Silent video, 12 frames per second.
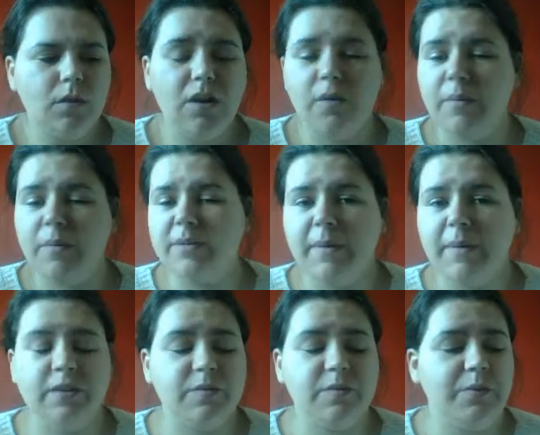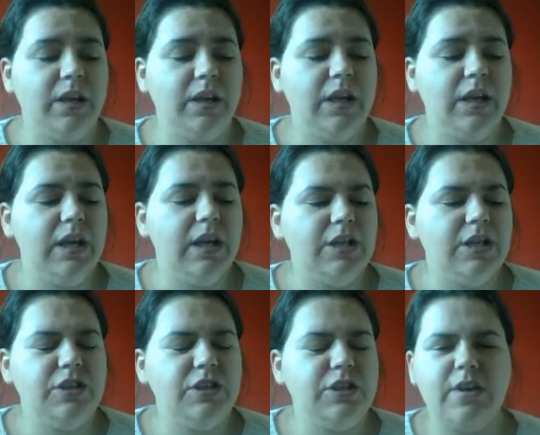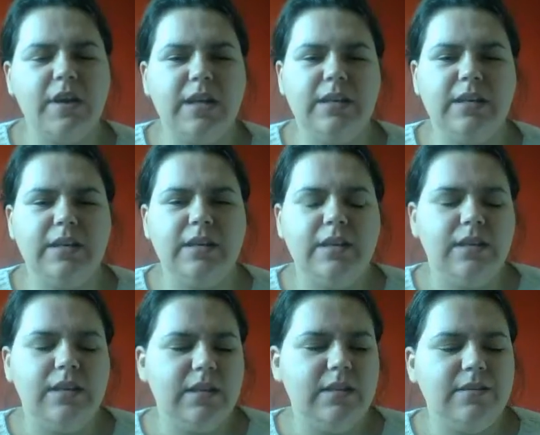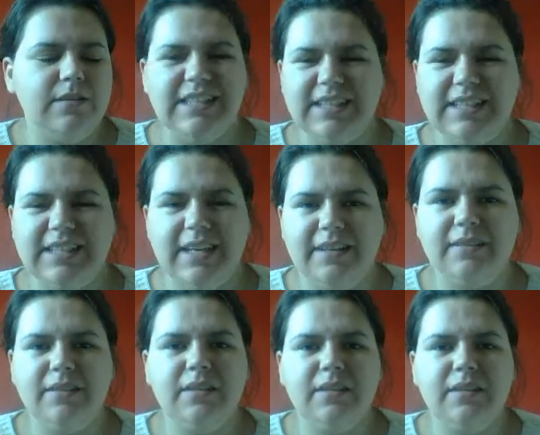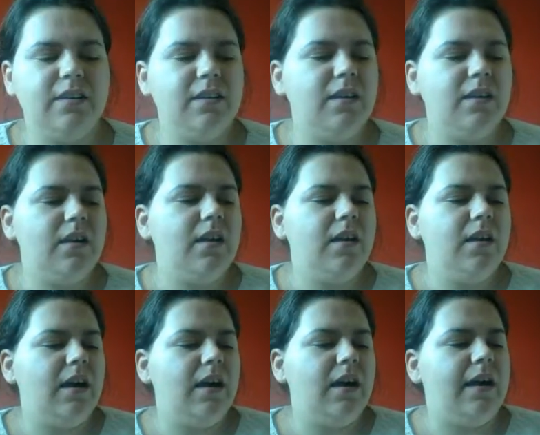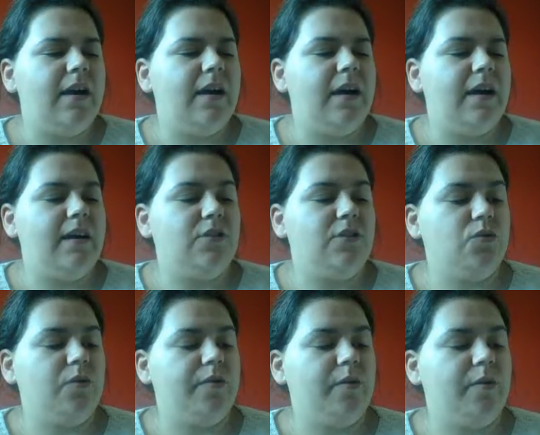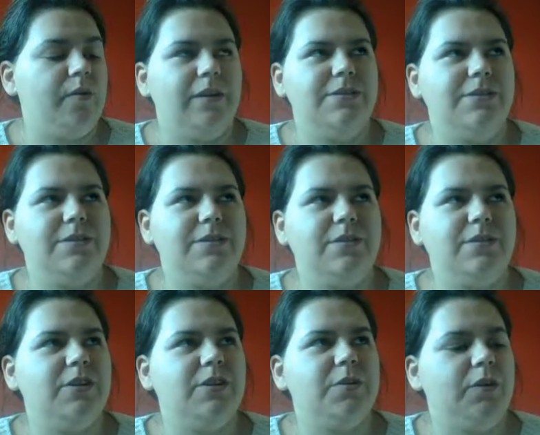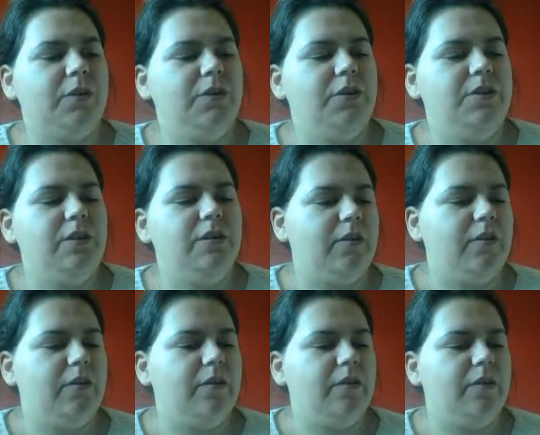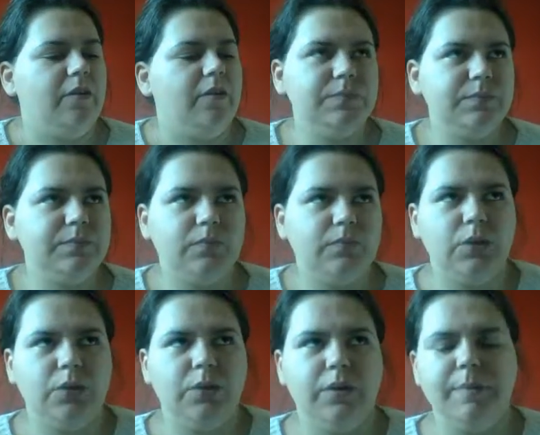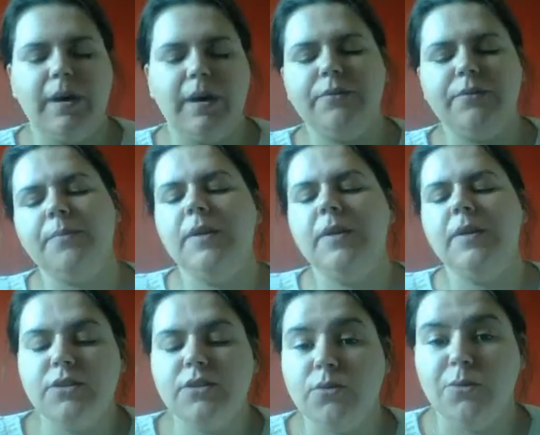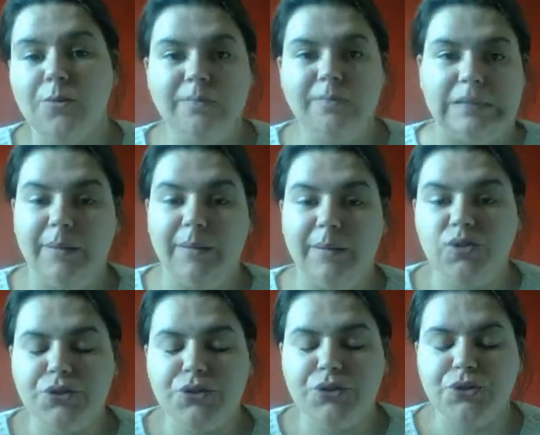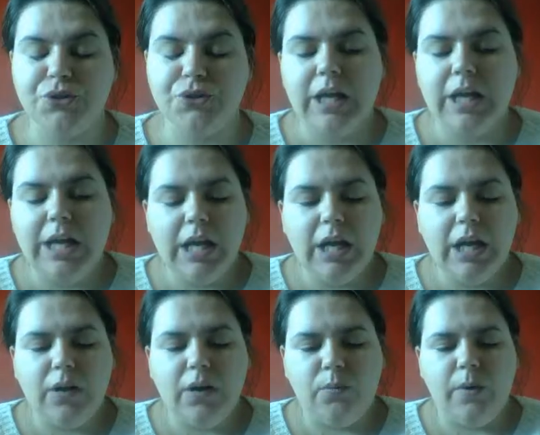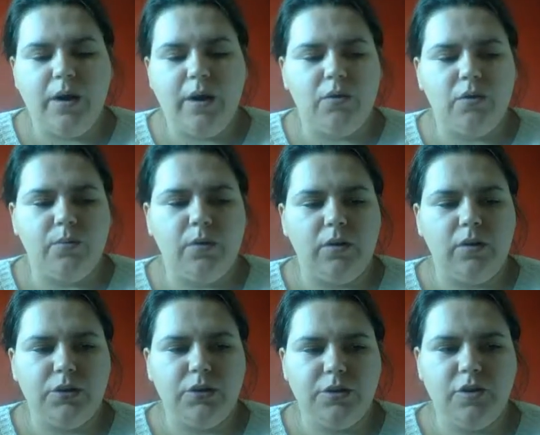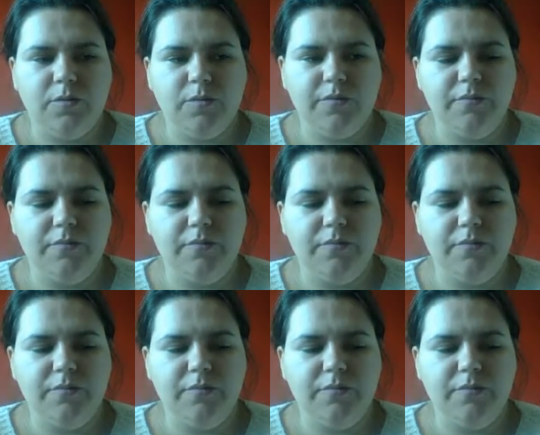Or maybe some hairspray, just to try and seal it in. And I don't know if I'll be allowed to use the varnish. We're currently using it on the door in the bathroom, so I'm not sure. what I'll do in terms of